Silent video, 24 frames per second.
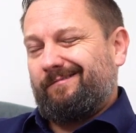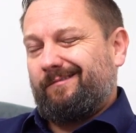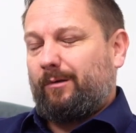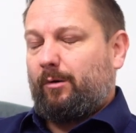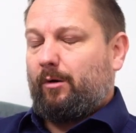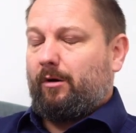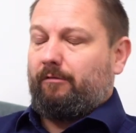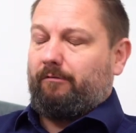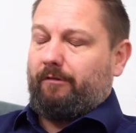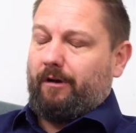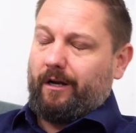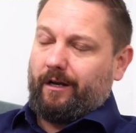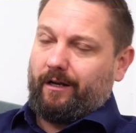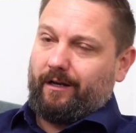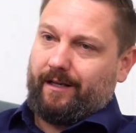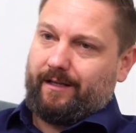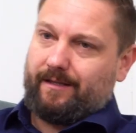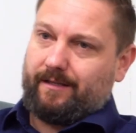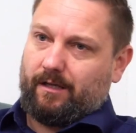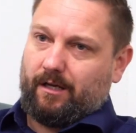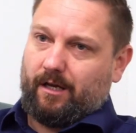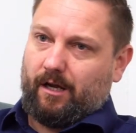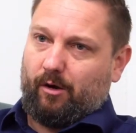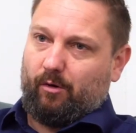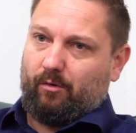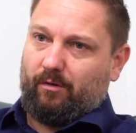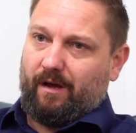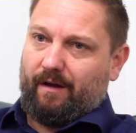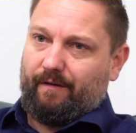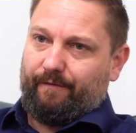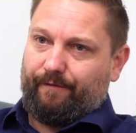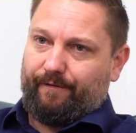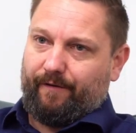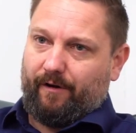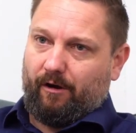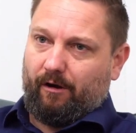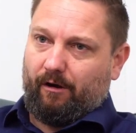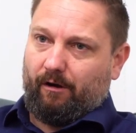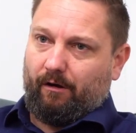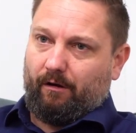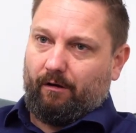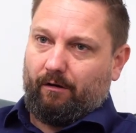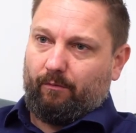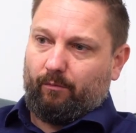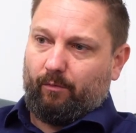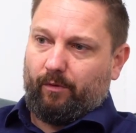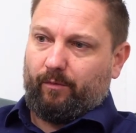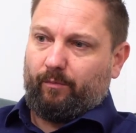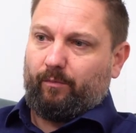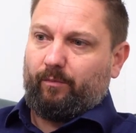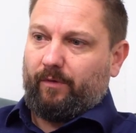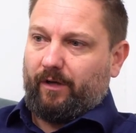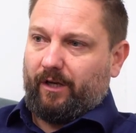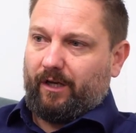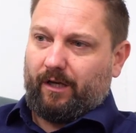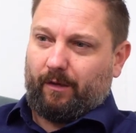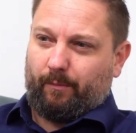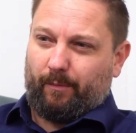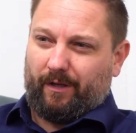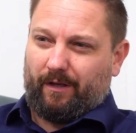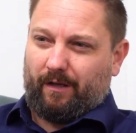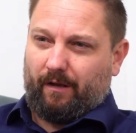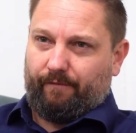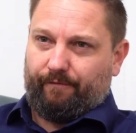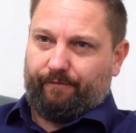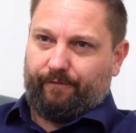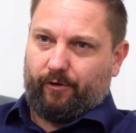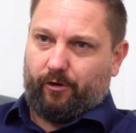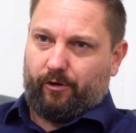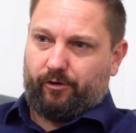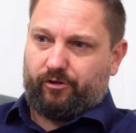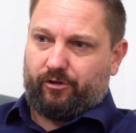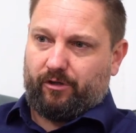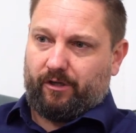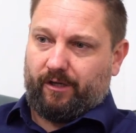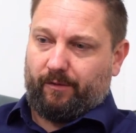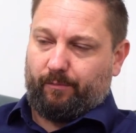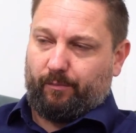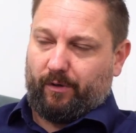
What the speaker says: do I really need to go that far when it could be done virtually?